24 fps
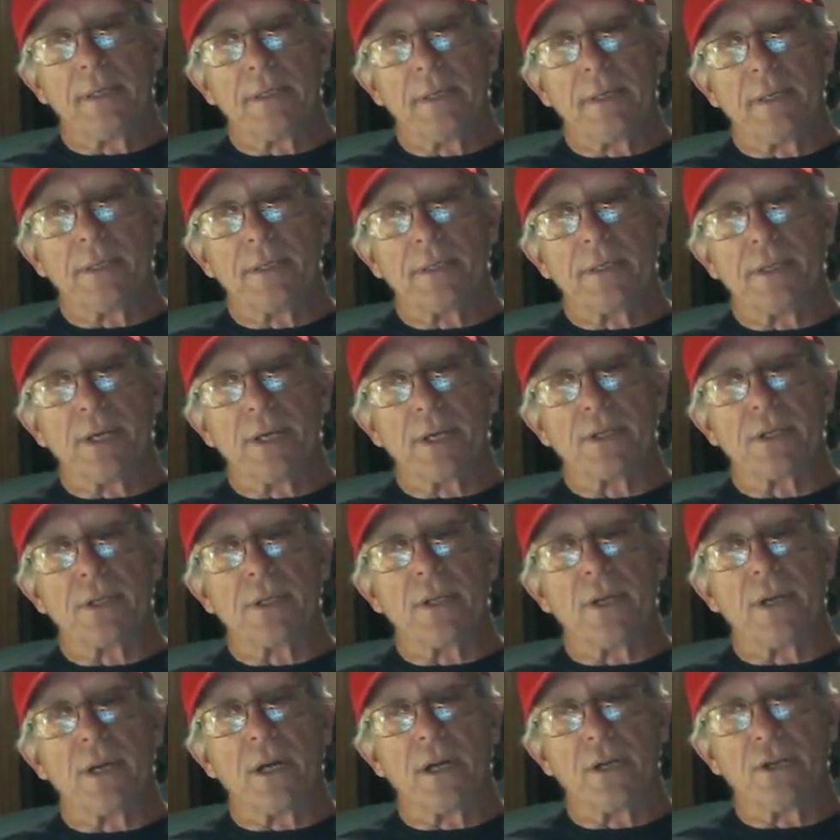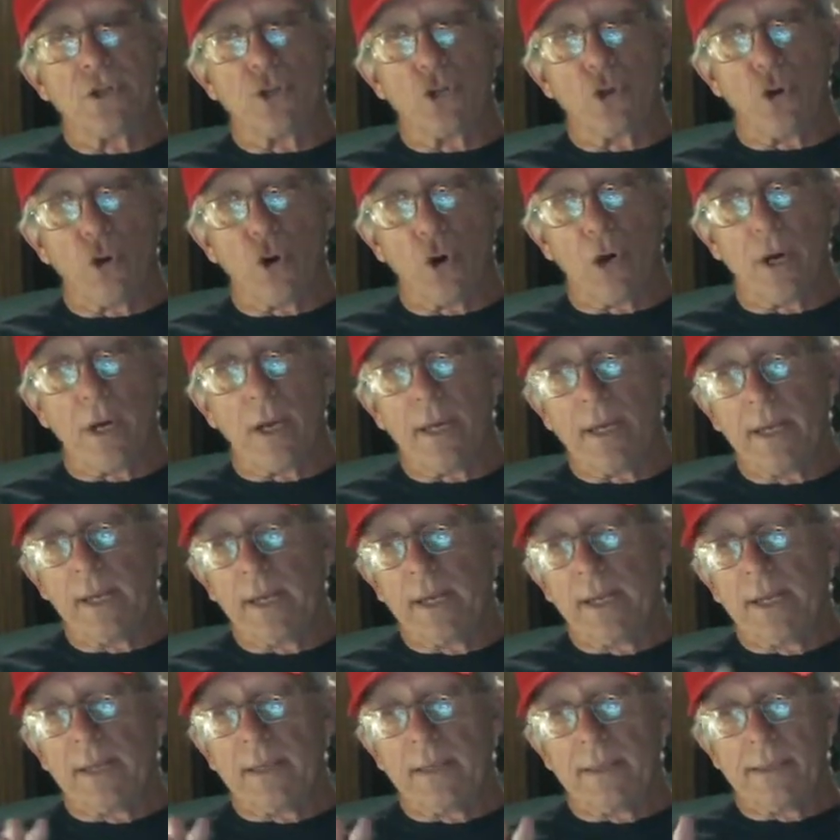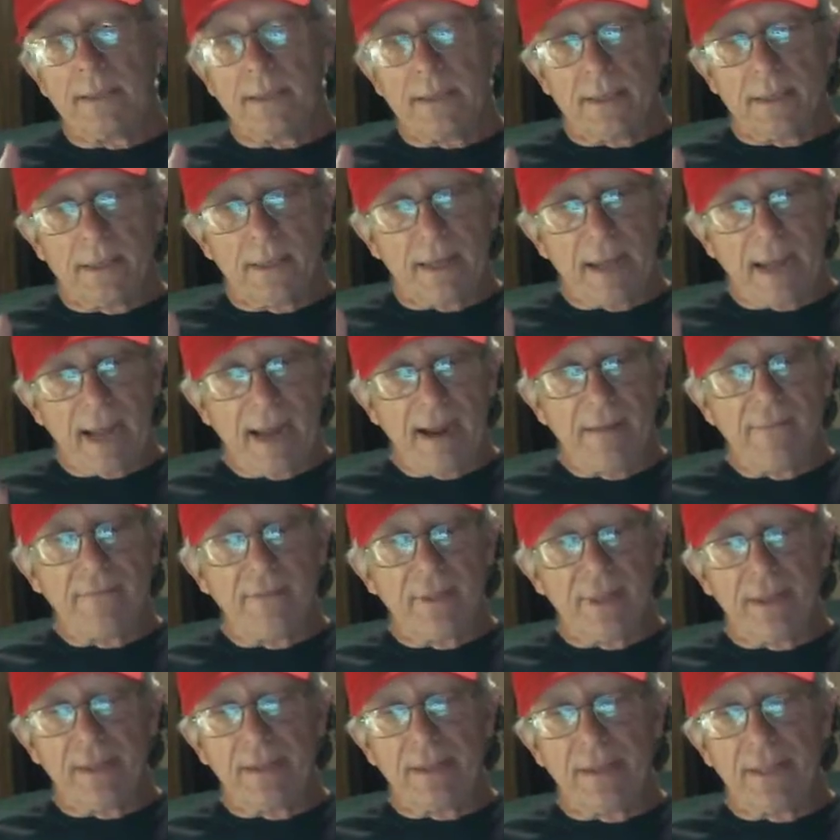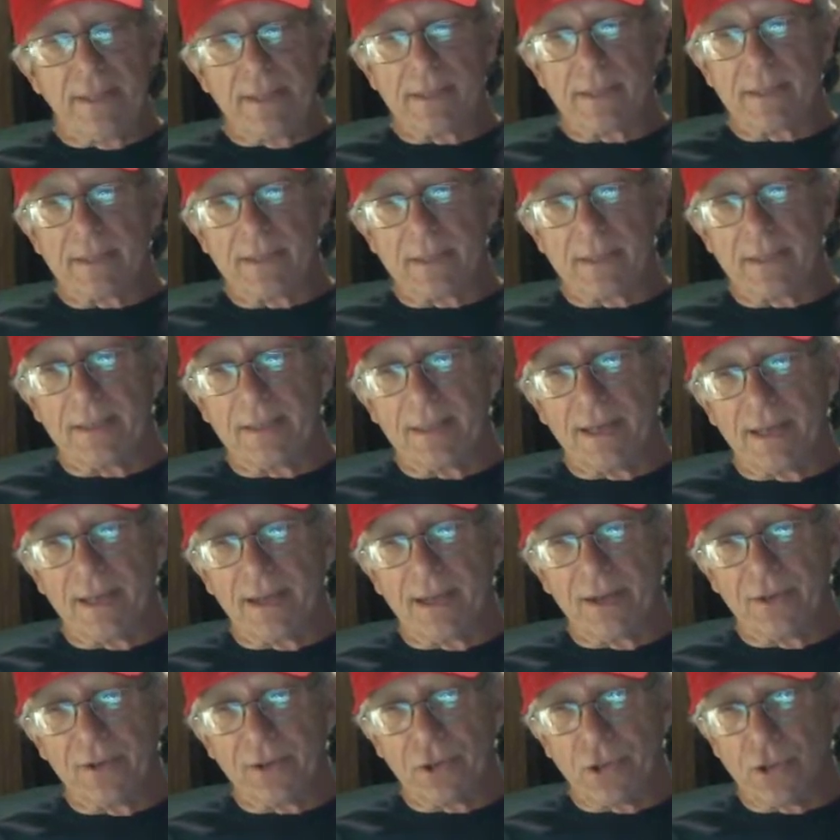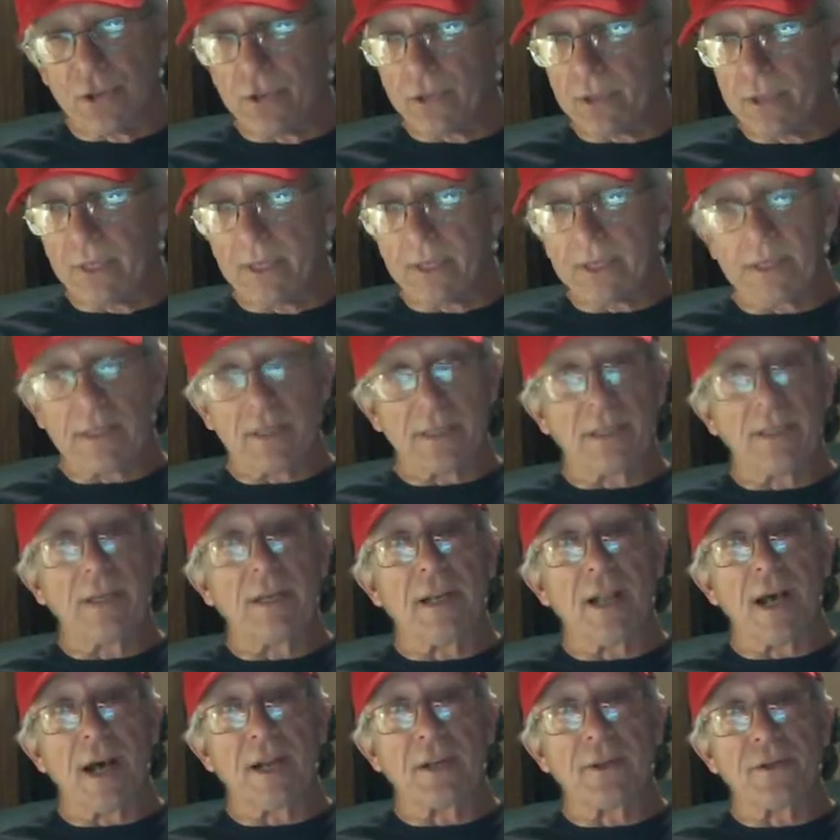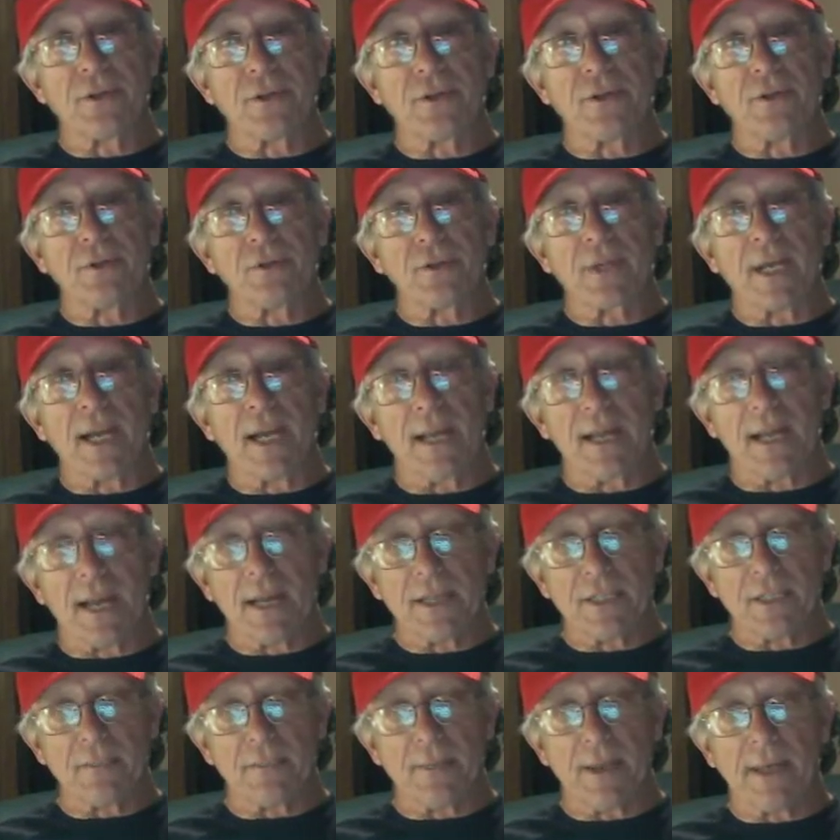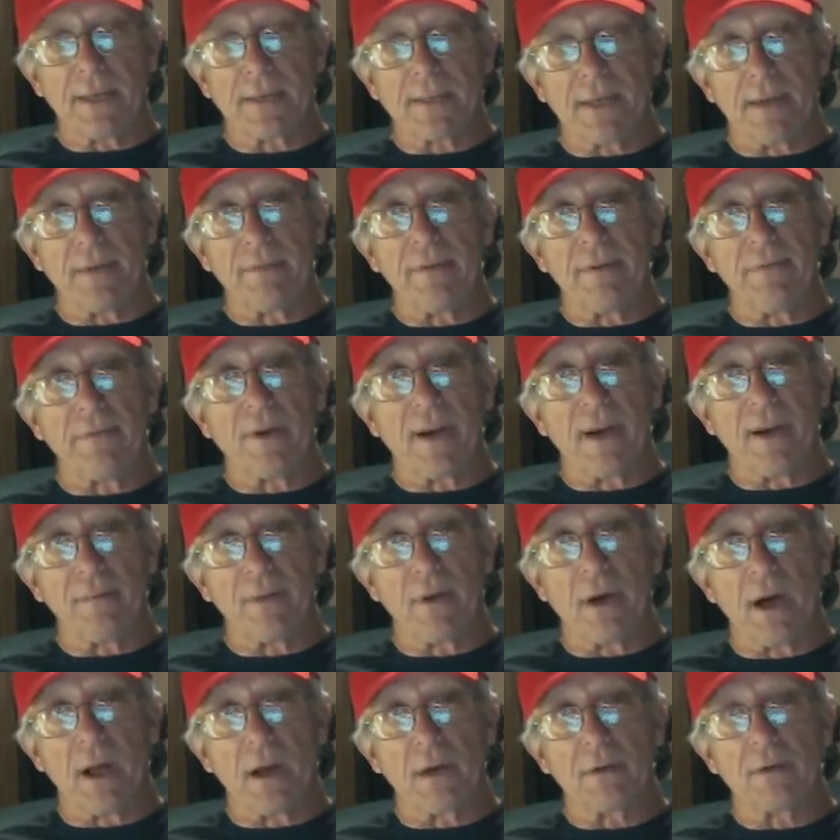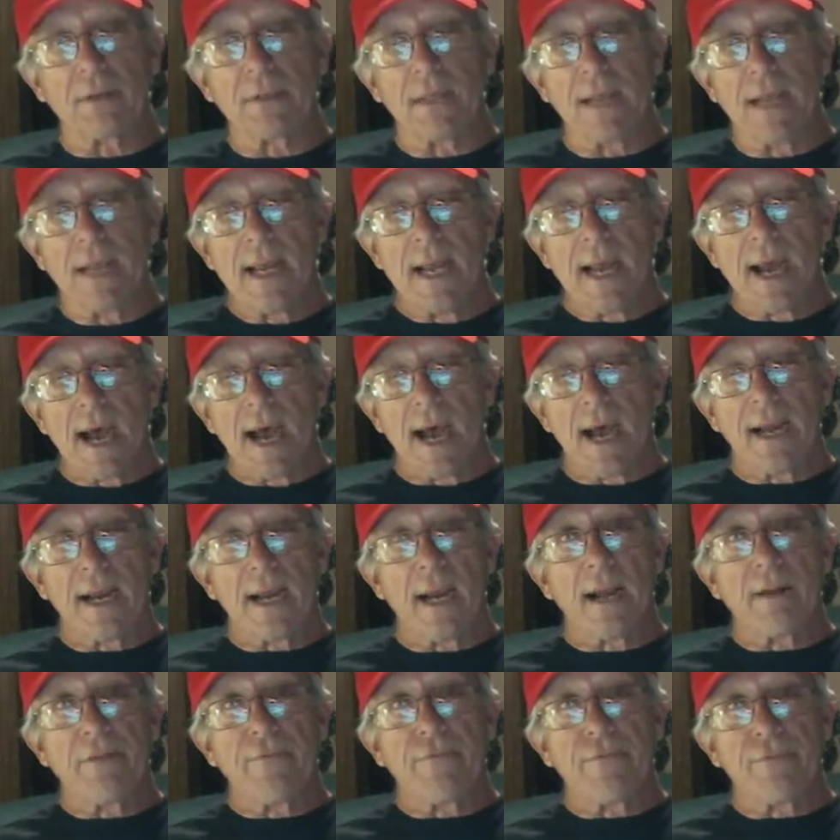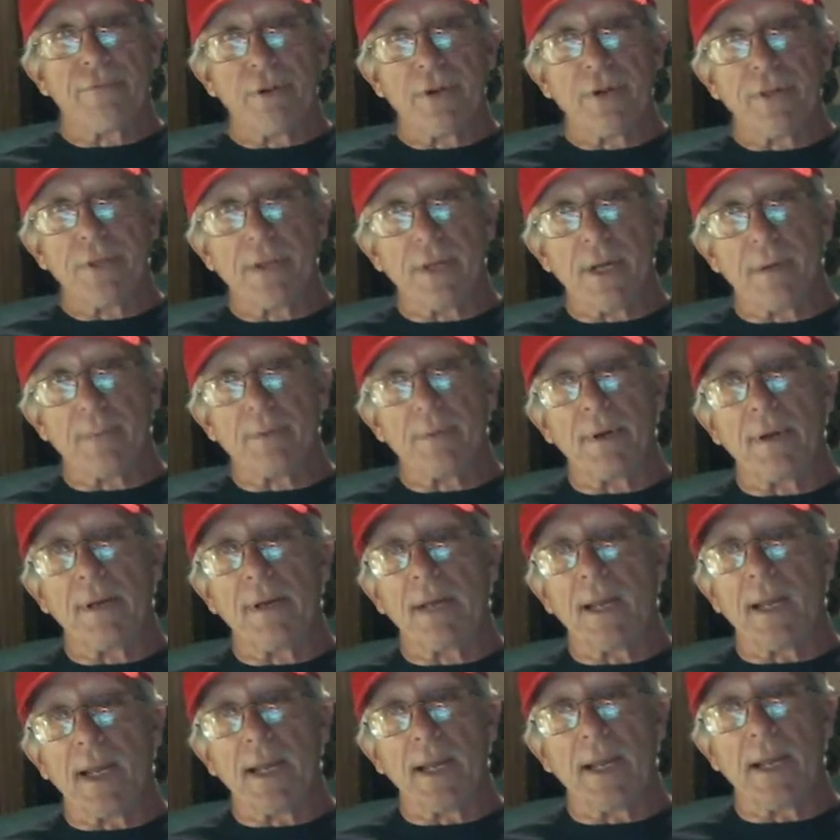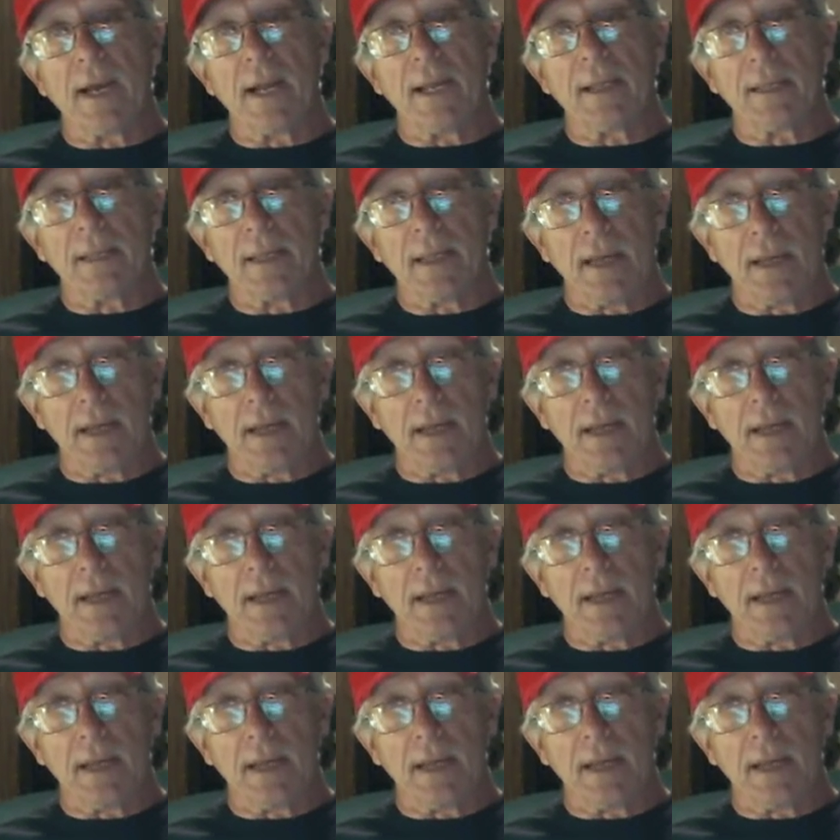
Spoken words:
it's just a joy to have this juice. Now, this is a lot of juice. I spent $75. I got free shipping. I got